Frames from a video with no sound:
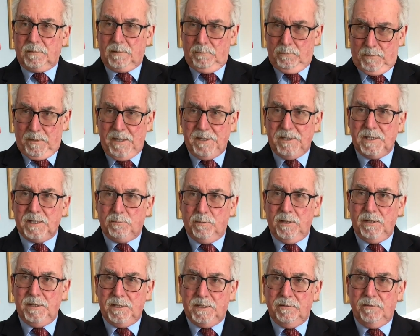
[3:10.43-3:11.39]
The Essex
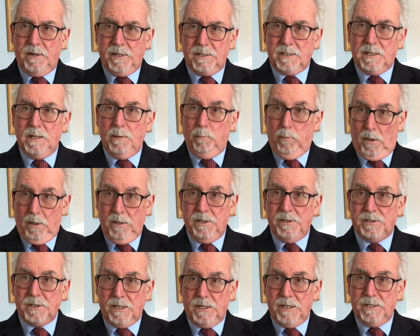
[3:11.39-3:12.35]
Police have actually
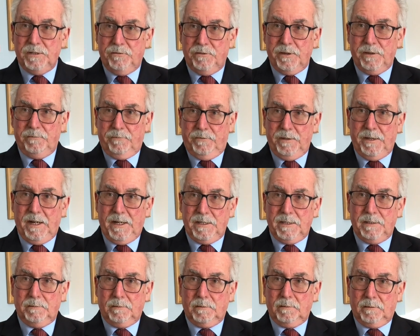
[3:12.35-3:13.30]
apologised for
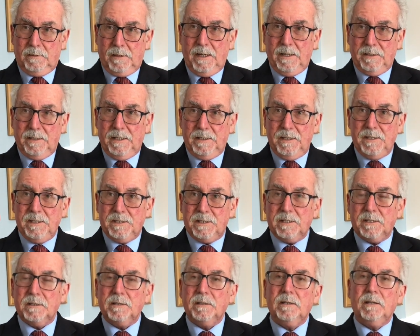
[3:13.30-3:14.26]
that
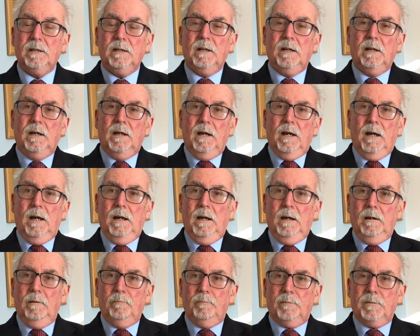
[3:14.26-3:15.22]
incident.
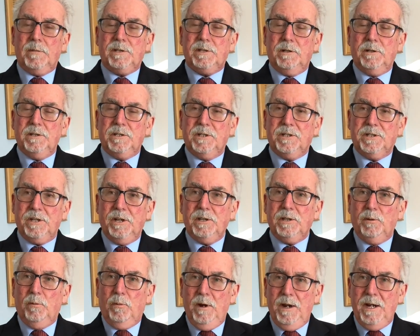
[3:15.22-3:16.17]
So there's a
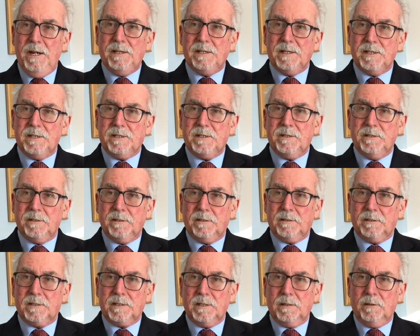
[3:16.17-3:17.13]
certain awareness
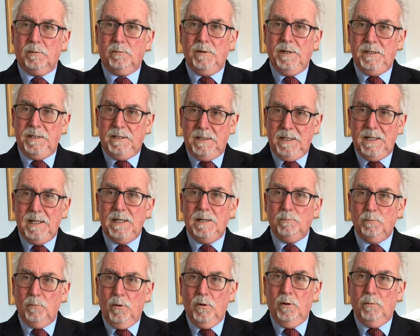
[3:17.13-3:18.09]
that we
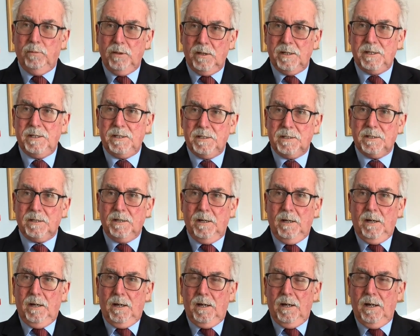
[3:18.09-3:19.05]
need more police
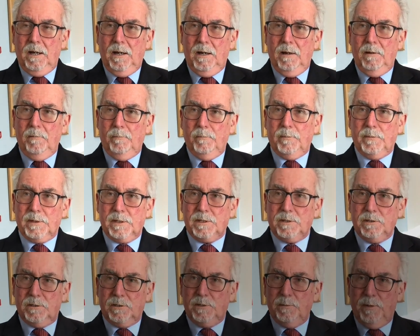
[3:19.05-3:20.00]

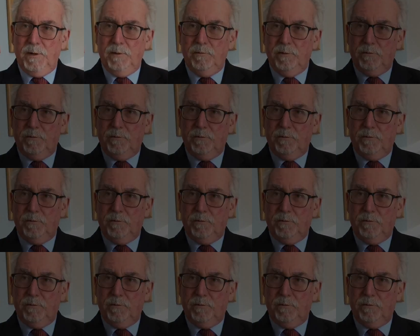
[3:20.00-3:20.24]
to be